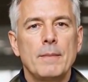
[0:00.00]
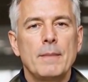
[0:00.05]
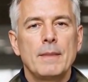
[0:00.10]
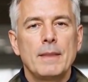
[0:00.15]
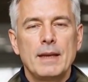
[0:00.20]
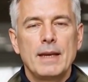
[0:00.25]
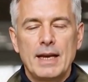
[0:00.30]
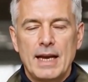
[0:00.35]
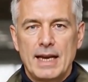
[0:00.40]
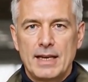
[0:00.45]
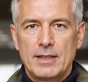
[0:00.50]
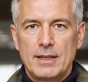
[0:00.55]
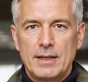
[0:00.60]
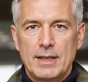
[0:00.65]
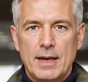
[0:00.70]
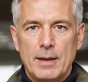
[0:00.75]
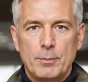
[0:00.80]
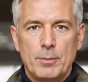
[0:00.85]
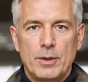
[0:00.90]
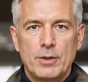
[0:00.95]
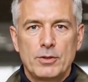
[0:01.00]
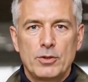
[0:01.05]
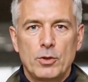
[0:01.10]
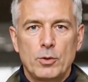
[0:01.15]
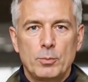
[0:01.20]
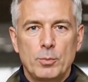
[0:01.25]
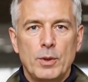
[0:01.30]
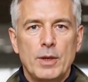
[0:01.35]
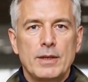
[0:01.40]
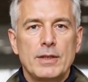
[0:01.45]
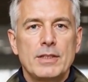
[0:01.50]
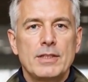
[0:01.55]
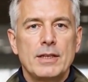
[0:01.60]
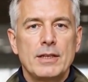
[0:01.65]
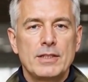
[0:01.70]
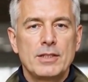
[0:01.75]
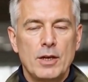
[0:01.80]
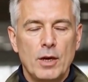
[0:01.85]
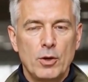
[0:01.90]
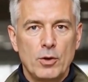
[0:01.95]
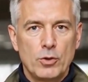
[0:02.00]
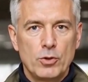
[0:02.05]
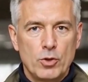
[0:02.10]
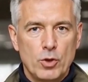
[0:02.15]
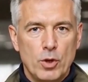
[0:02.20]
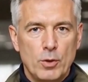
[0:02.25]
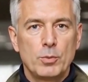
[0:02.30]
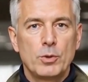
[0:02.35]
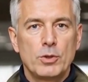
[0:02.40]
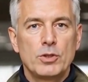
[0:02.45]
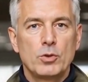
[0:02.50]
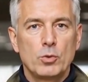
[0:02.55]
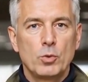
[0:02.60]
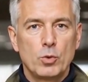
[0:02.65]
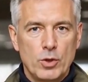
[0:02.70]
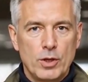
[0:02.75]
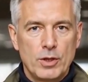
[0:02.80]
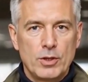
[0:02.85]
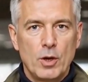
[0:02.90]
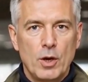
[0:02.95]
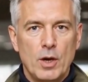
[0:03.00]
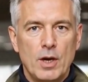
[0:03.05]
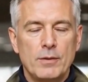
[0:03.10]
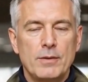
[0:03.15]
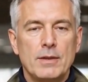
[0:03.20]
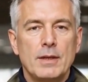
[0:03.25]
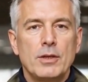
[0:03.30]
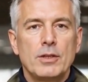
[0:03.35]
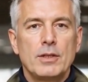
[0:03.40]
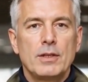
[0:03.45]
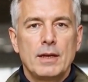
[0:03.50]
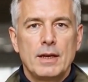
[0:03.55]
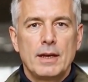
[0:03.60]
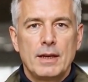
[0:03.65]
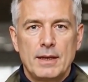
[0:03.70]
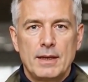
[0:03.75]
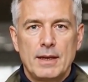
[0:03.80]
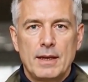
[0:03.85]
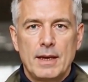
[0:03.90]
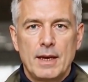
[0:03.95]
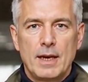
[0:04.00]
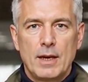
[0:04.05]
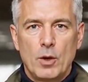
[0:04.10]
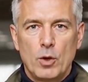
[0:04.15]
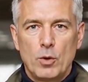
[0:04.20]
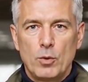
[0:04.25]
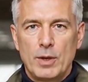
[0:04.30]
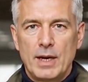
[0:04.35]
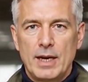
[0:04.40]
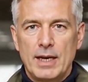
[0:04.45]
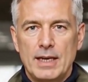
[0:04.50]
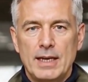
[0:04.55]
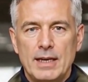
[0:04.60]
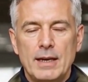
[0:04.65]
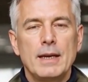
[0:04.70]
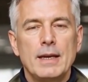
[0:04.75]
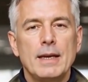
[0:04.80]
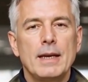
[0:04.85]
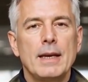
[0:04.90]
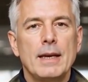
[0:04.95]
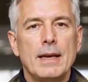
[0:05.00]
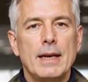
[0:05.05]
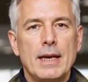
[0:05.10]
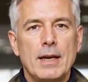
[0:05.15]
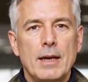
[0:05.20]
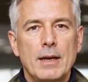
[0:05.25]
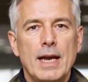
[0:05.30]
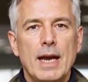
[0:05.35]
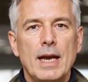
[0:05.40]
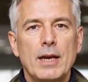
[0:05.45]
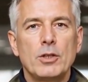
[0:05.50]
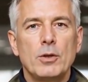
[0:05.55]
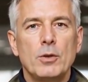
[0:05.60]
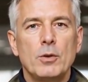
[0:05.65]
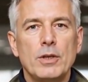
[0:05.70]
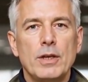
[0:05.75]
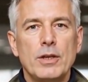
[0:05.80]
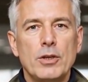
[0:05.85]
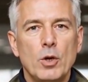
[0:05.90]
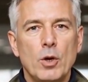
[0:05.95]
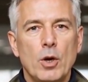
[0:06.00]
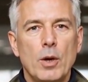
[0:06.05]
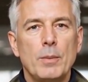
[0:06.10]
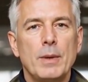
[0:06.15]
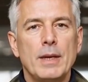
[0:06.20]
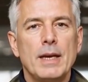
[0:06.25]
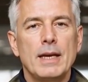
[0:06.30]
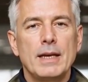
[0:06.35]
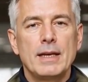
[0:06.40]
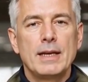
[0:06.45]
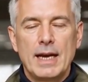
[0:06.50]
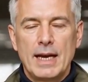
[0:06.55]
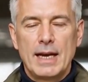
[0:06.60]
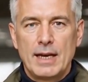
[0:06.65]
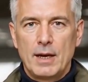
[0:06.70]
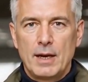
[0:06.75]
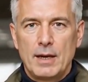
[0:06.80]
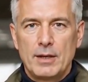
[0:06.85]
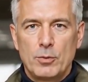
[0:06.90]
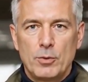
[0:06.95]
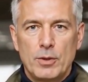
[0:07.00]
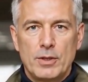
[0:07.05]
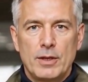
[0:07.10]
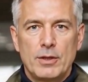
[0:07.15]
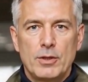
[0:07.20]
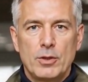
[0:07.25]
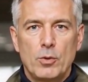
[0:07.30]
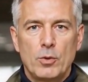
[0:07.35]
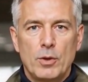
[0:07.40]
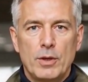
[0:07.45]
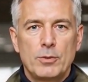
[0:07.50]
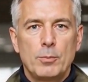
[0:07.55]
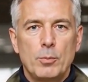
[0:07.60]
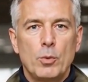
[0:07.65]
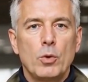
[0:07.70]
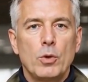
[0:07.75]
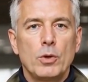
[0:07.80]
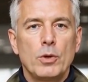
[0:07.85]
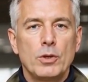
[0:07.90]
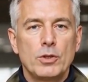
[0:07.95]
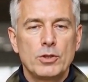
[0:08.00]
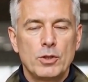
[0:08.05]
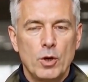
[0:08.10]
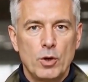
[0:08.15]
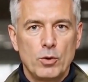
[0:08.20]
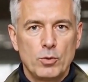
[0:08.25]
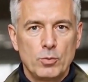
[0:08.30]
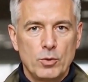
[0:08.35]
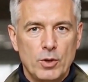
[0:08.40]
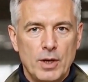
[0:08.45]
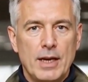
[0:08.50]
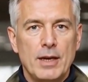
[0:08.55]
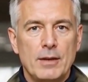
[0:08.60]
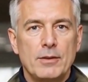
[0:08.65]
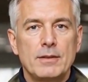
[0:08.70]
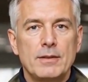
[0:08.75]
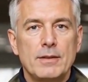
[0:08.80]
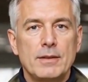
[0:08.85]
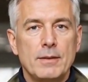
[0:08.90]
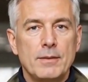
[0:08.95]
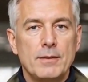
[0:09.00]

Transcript: It hasn't yet been 2 months since Donald Trump was sworn into office, and already international disharmony and chaos within U.S. borders are rife.